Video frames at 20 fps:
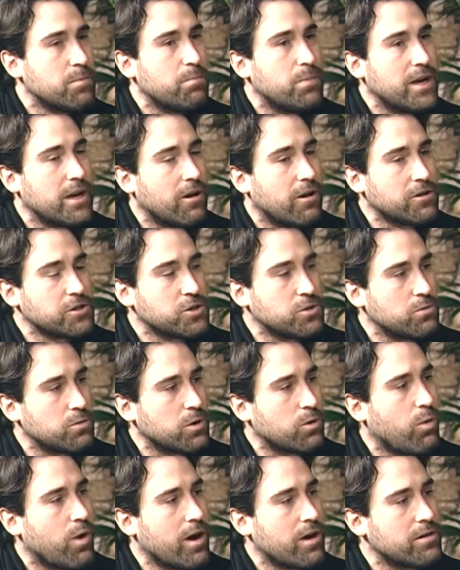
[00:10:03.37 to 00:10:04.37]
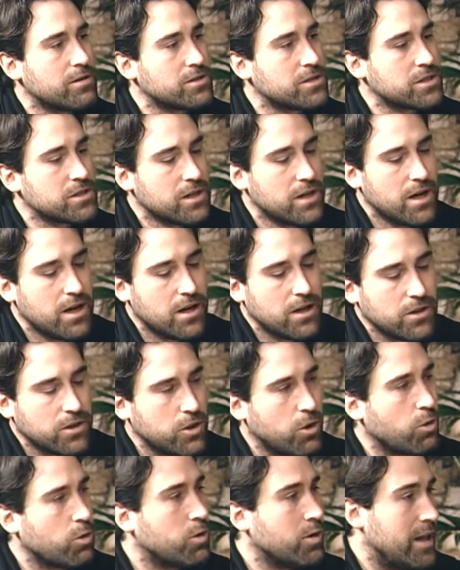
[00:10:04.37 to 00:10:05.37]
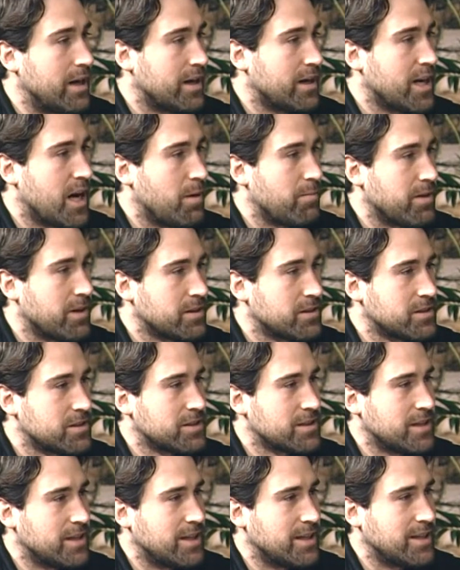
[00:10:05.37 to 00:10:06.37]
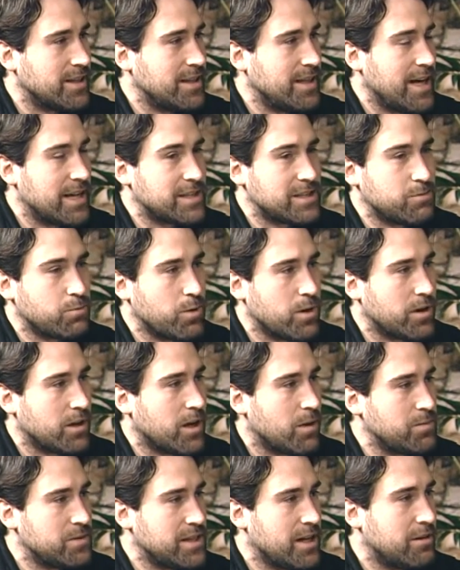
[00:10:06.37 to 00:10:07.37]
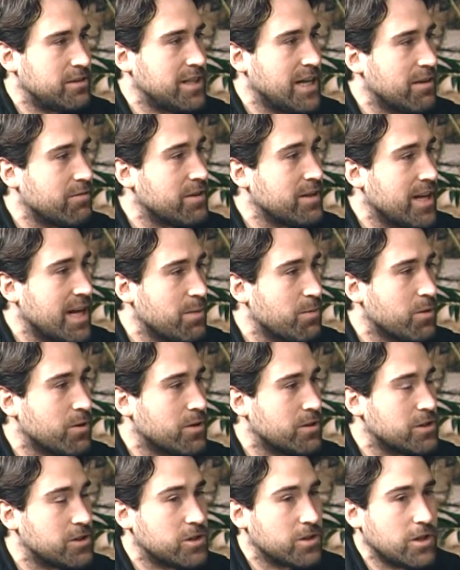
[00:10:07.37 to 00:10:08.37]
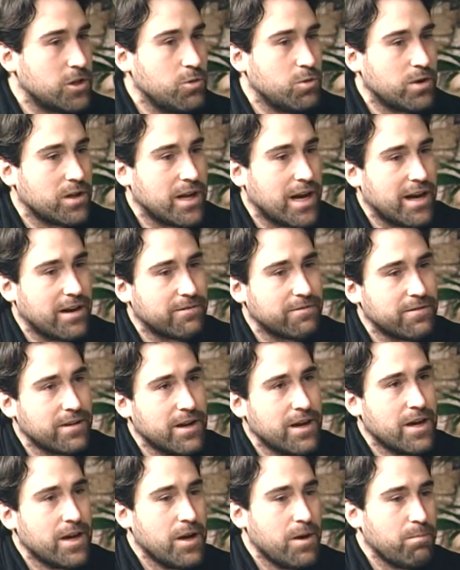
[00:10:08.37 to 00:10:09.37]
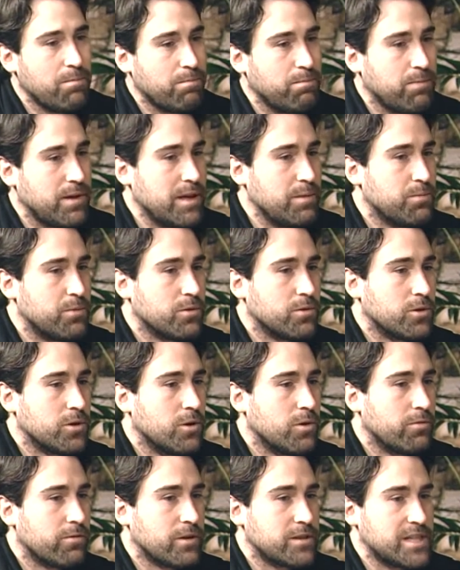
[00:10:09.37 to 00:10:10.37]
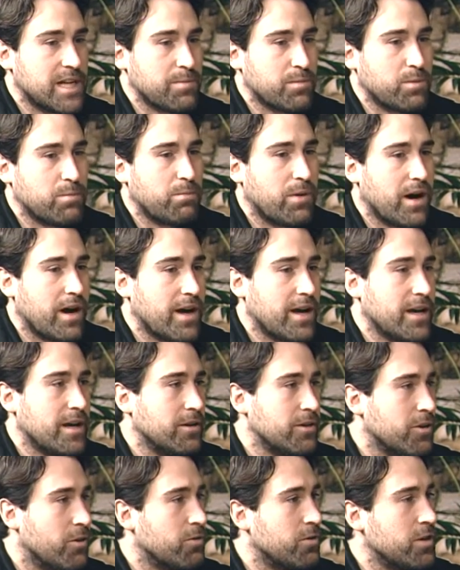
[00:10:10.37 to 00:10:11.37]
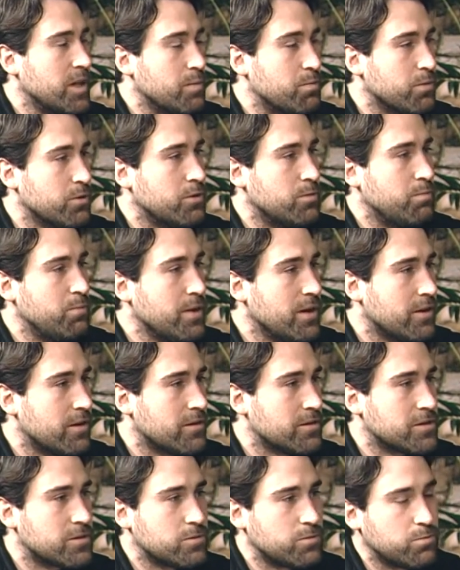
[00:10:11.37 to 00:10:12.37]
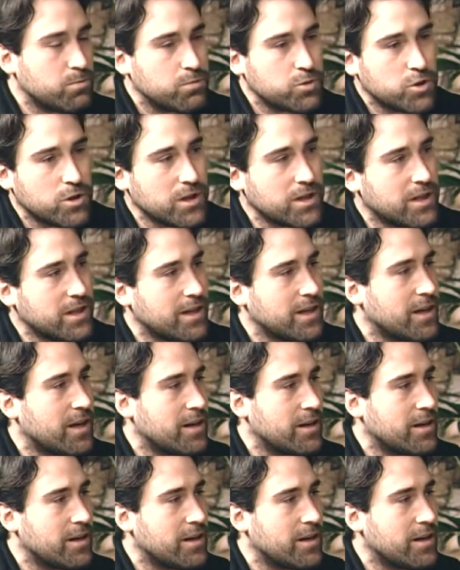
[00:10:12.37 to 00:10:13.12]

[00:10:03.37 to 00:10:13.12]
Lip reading: but it also requires local economics, and that's where it comes down to every neighborhood, so that you can have people, for example, buying locally brewed beers, drinking